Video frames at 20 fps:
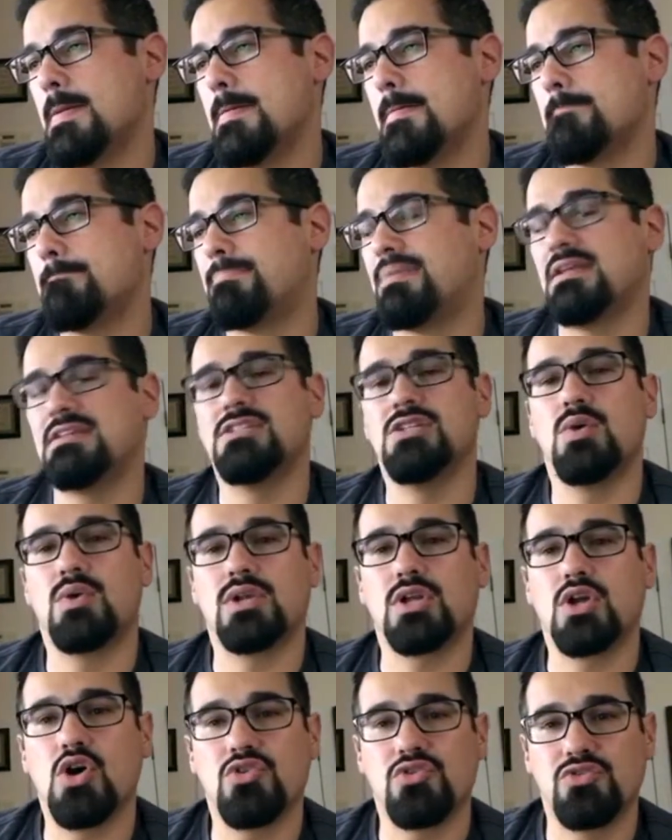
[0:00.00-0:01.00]
But he doesn't know where to
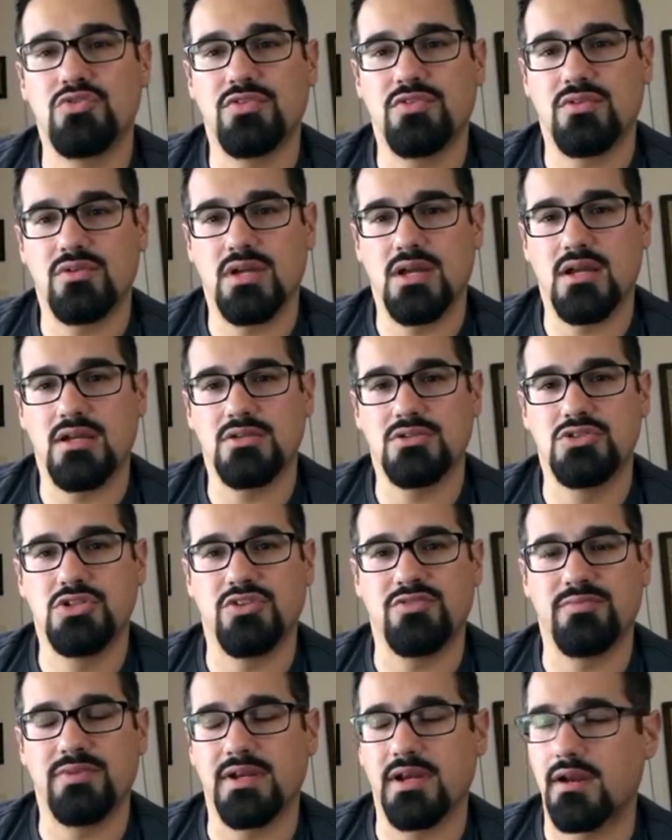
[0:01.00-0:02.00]
go to
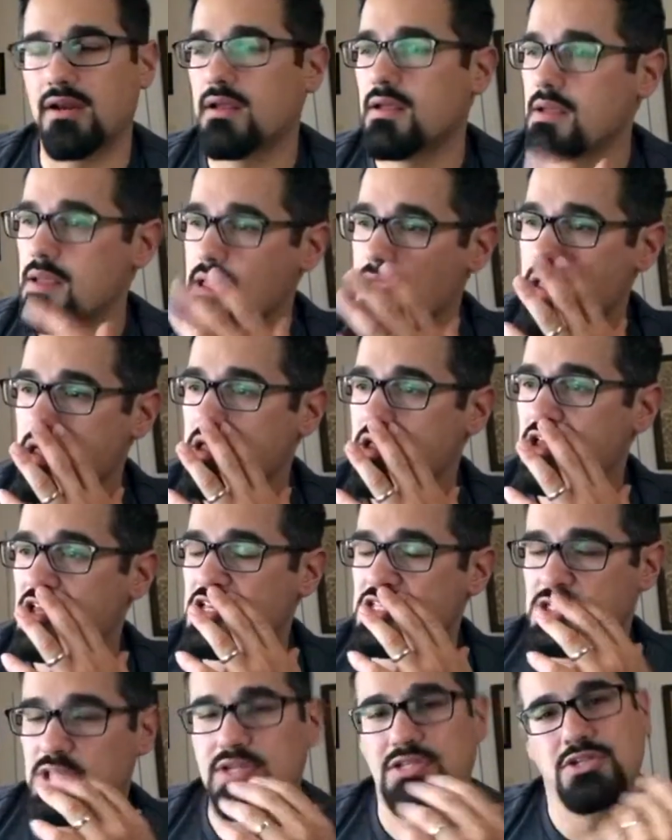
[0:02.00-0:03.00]
from here.
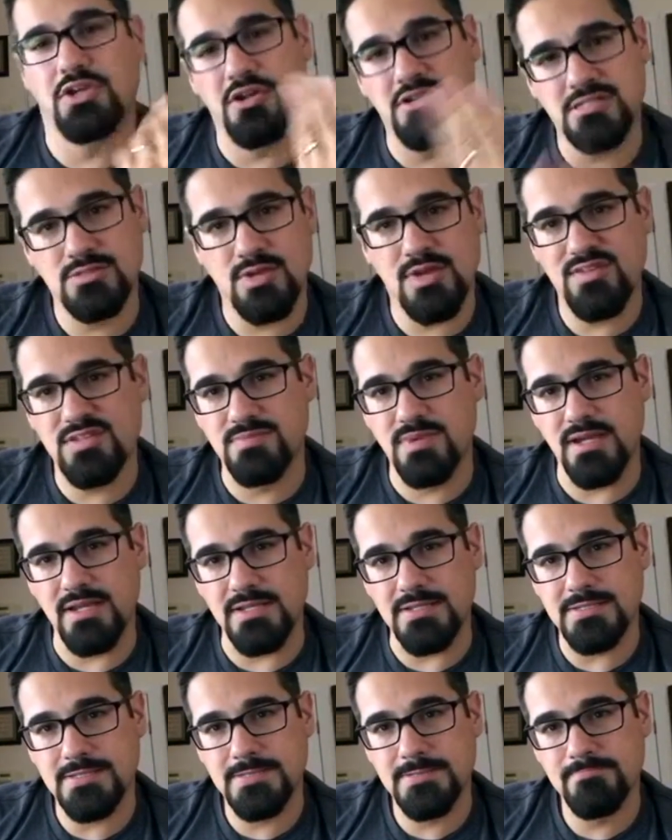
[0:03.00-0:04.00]
So he turns to one of his
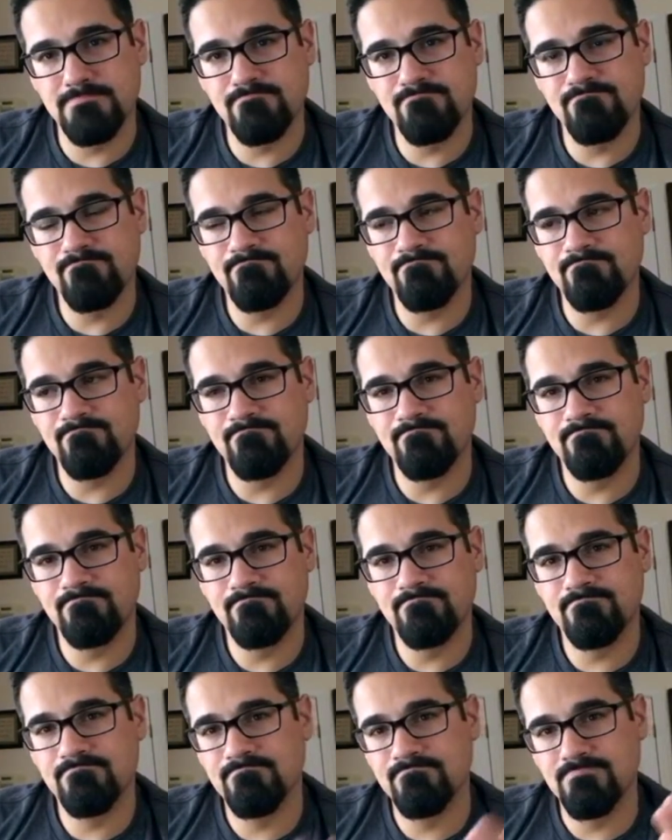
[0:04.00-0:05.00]
buddies,
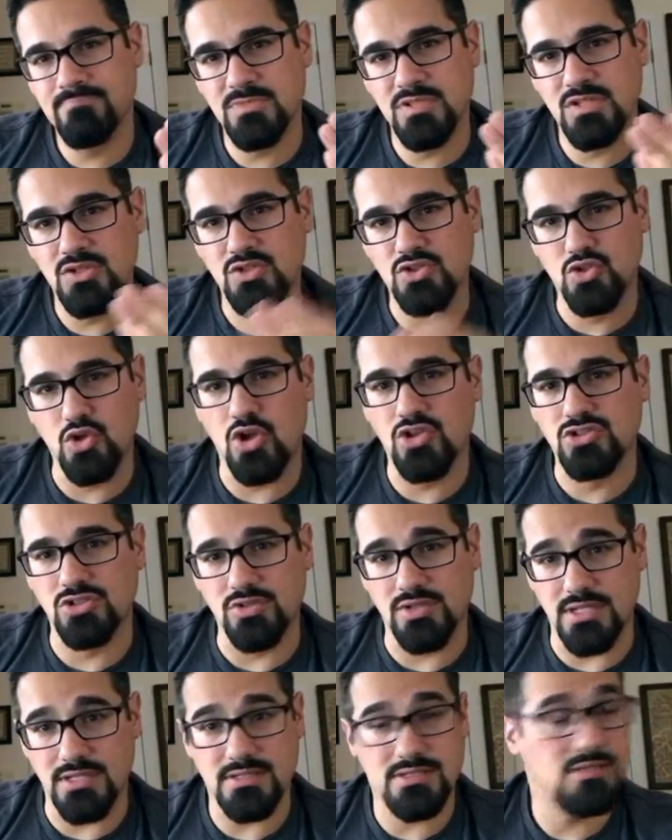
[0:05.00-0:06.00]
George
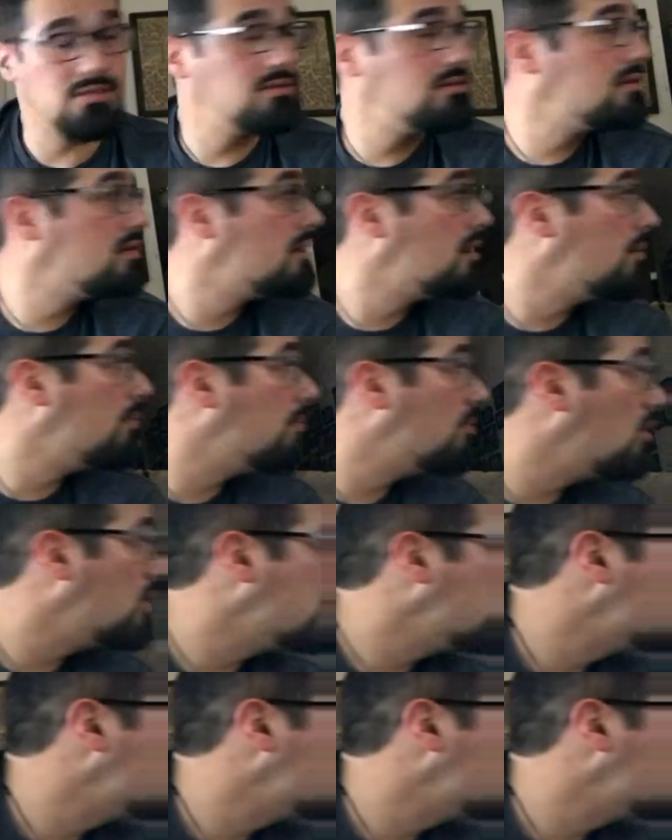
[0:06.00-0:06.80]
Lucas. Boys.